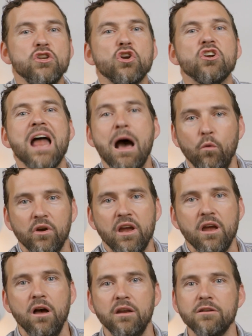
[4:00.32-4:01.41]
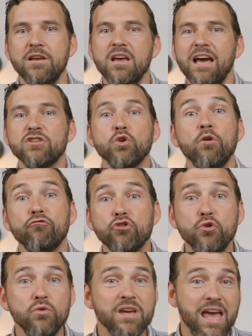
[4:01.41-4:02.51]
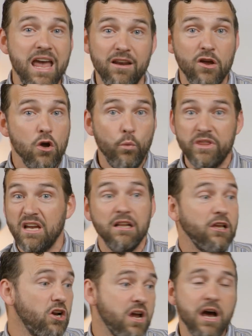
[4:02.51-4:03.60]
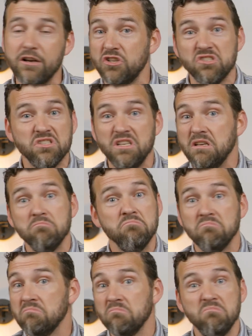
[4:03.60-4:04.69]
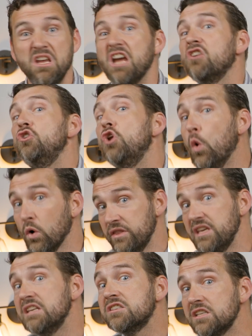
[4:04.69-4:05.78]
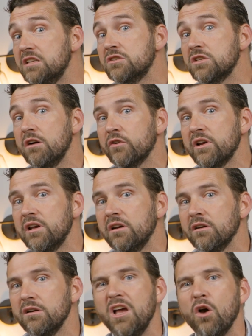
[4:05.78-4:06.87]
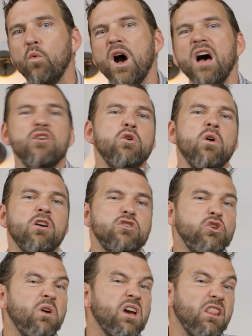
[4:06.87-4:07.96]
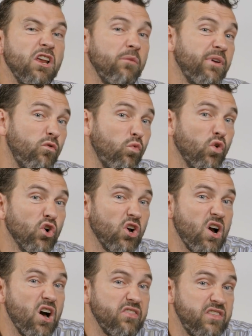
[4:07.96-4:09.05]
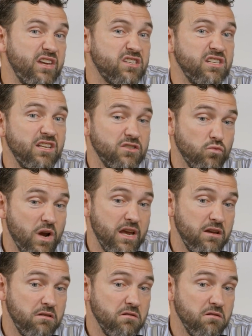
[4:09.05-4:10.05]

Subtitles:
you're not working on. And so if you can, with a clear conscience, ignore these sins over here while you are doing a little bit of work on these sins right